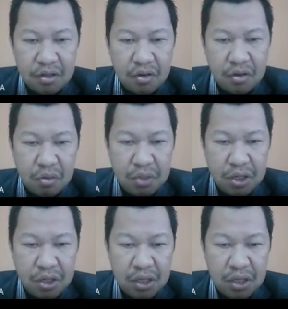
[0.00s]

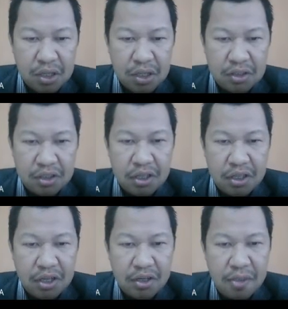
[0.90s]
normal
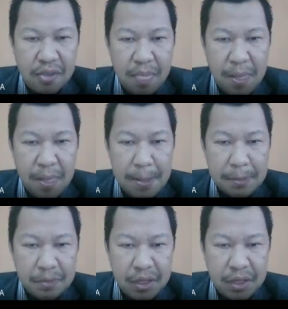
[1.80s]
signal,
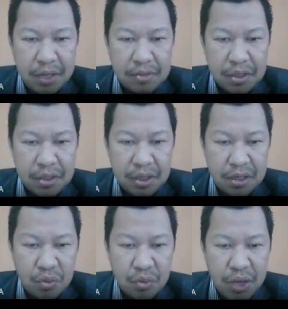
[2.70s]
AM signal,
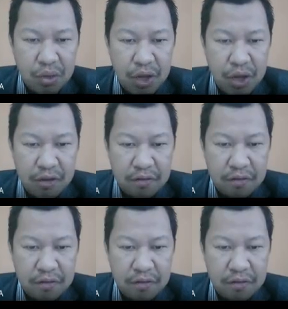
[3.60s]
where you have